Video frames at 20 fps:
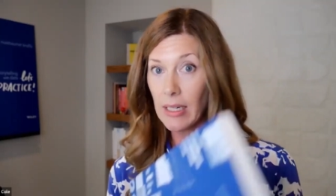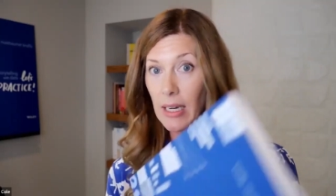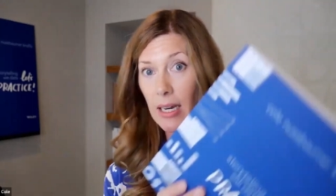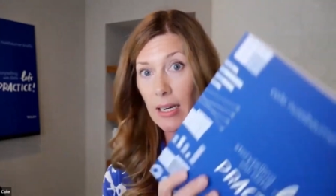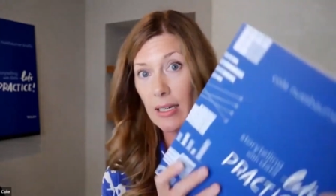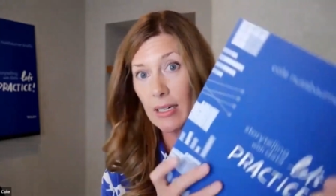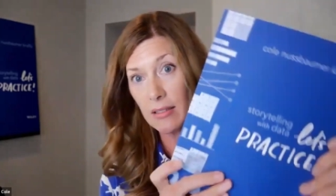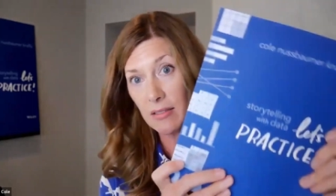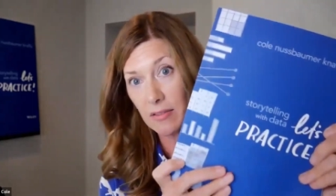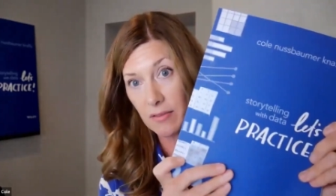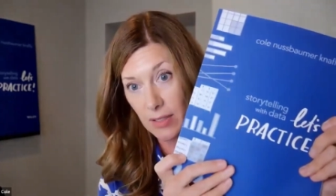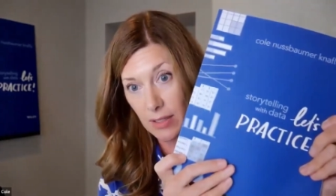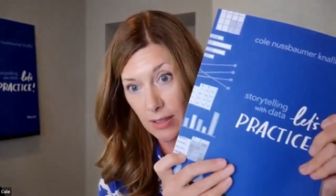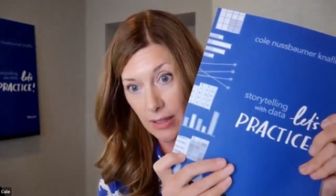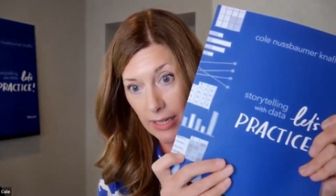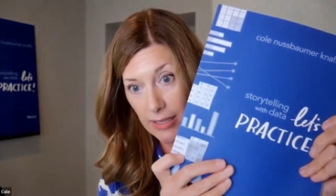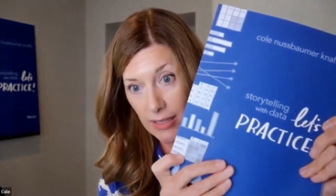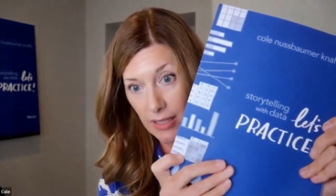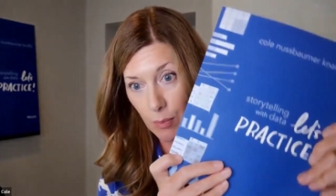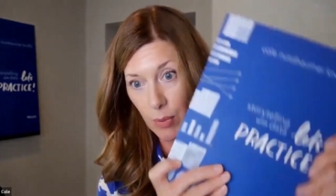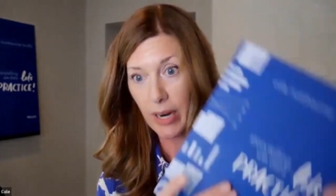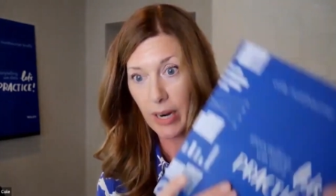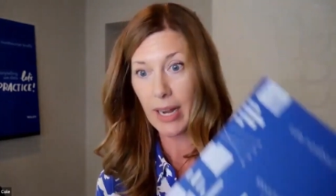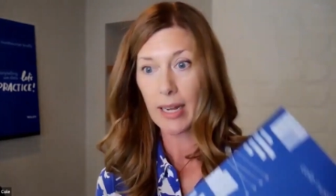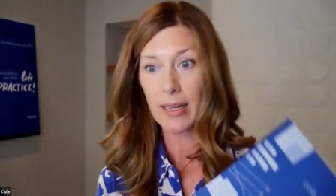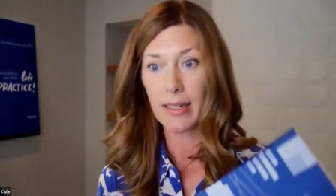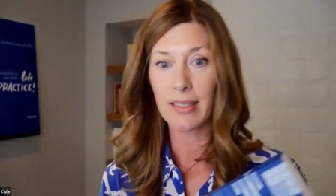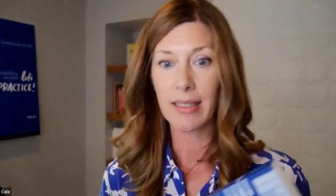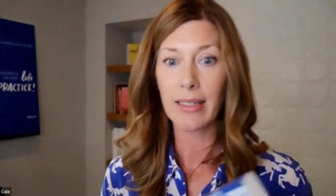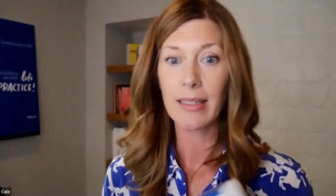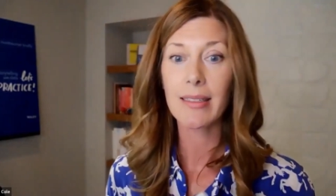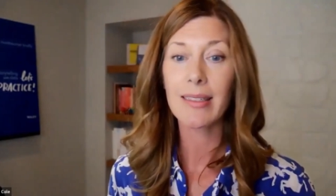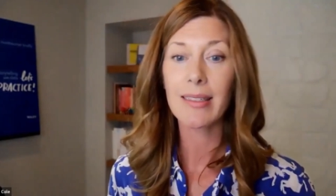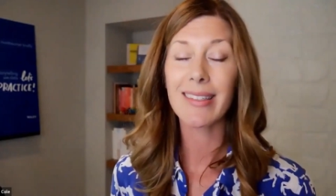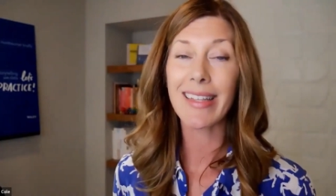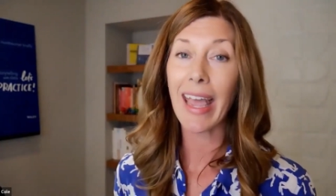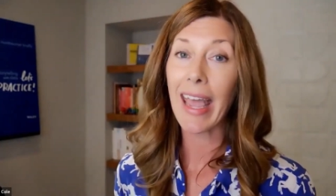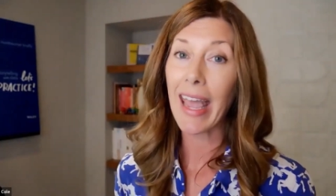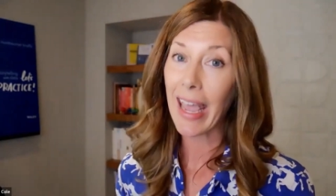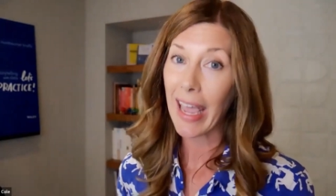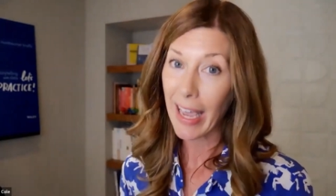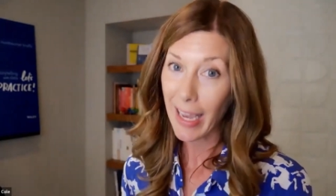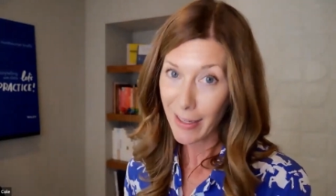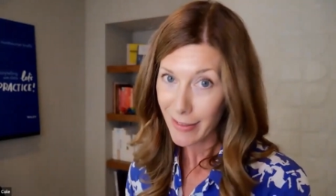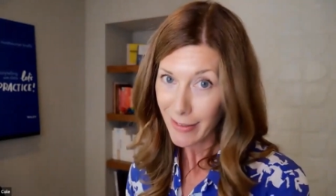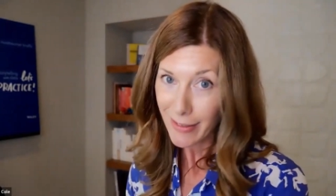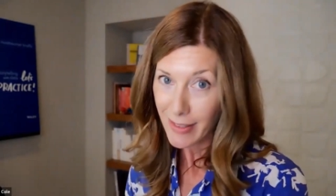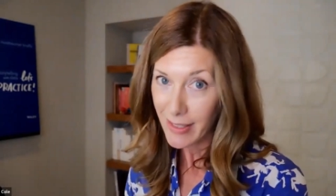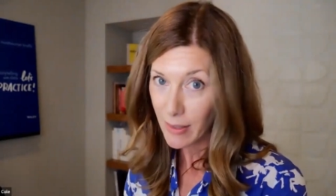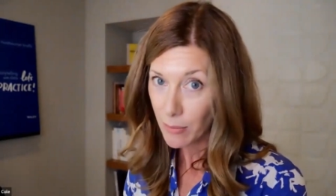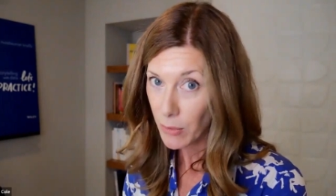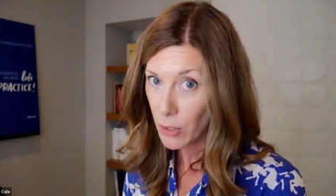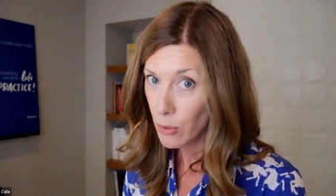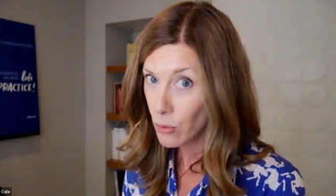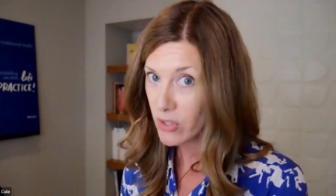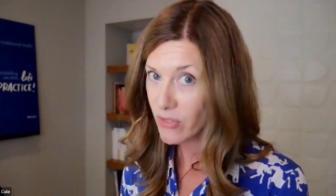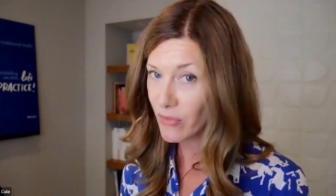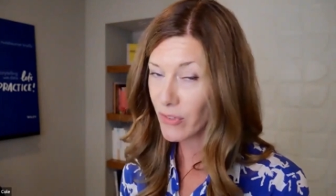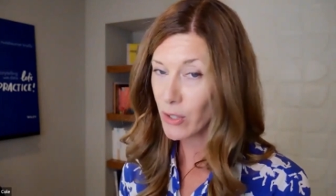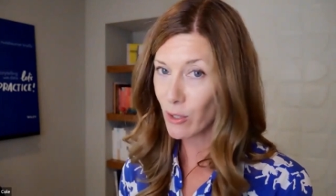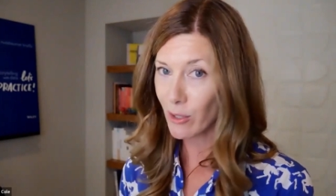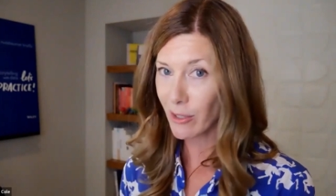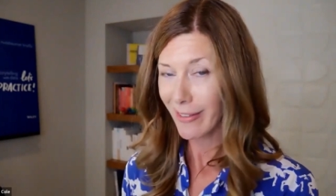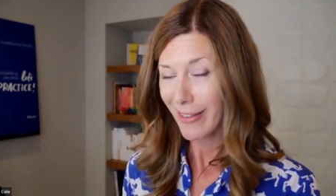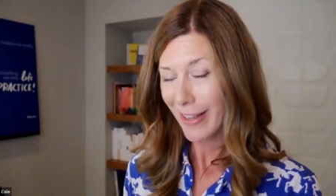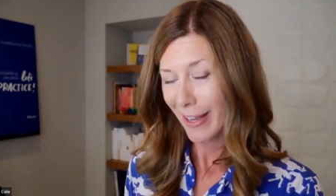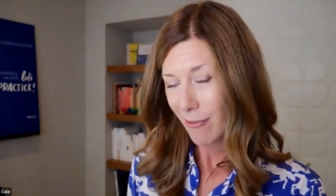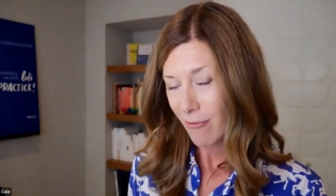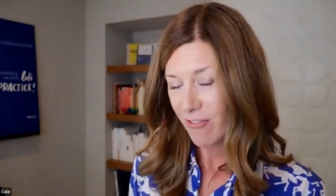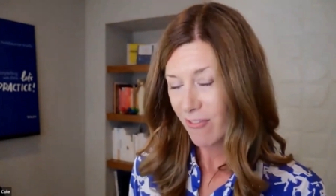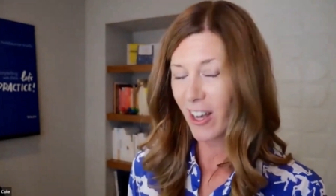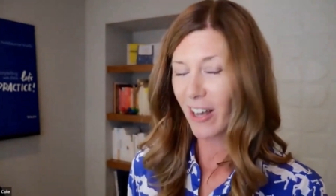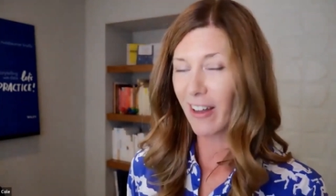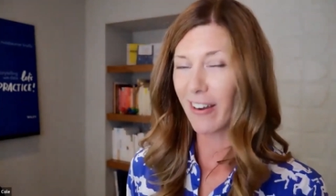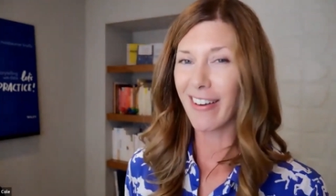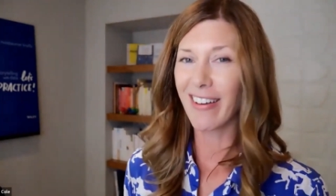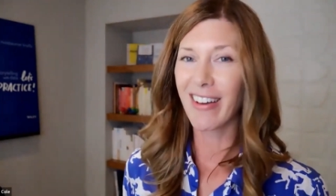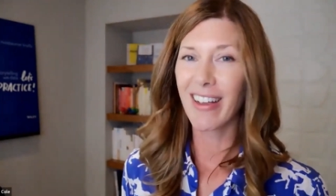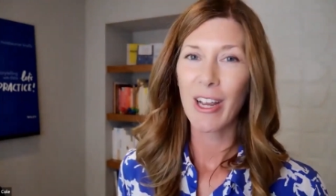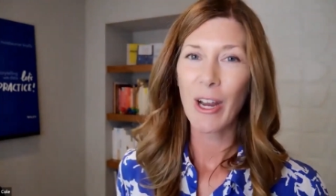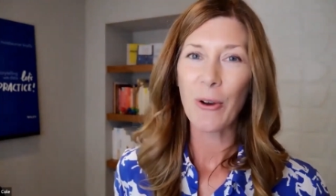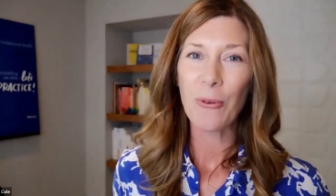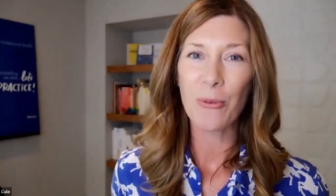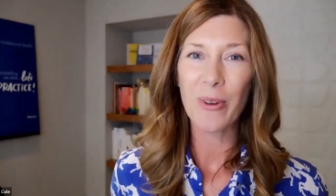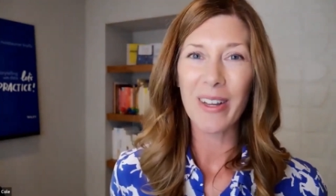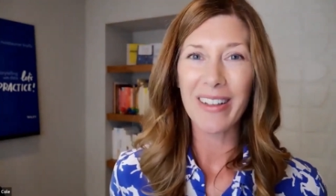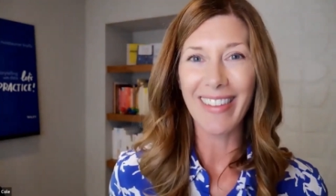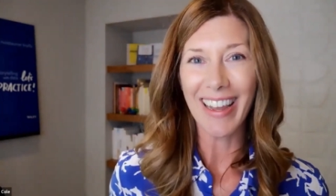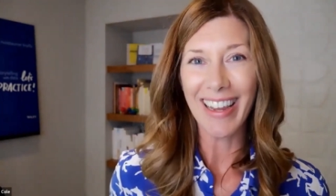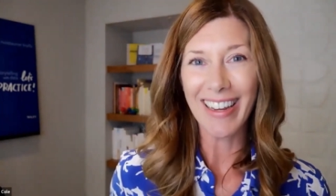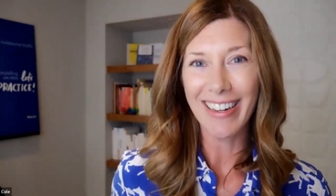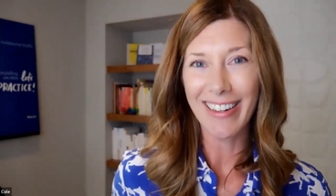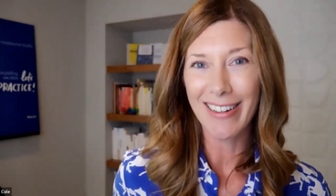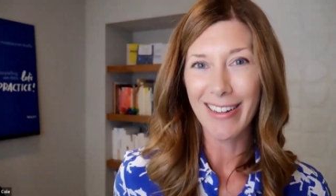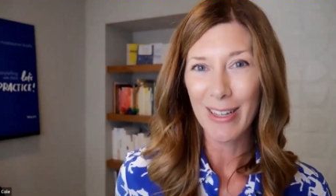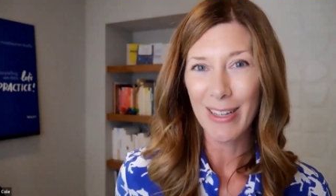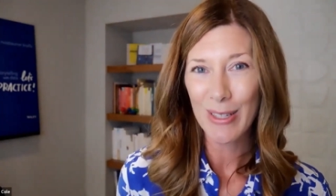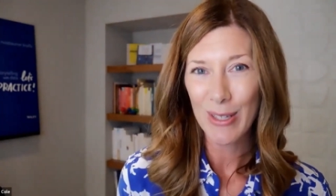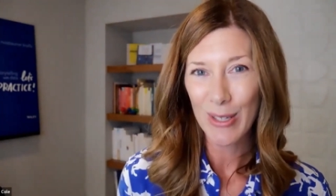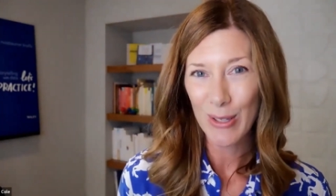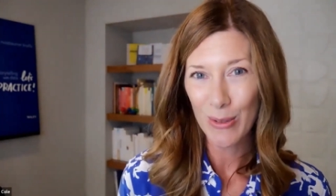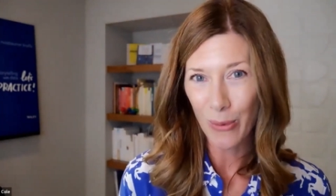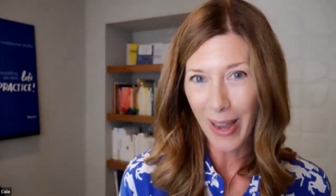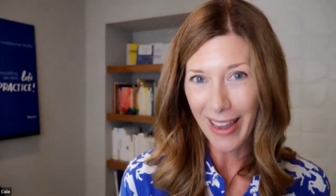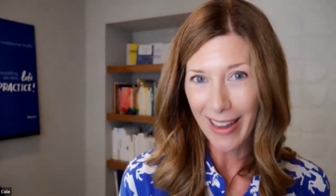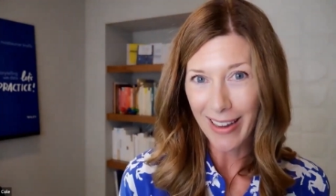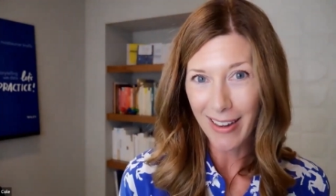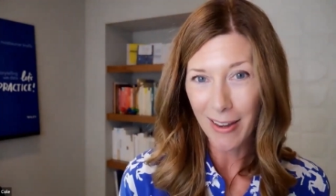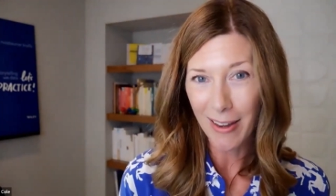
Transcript: of Let's Practice and some useful and fun related swag.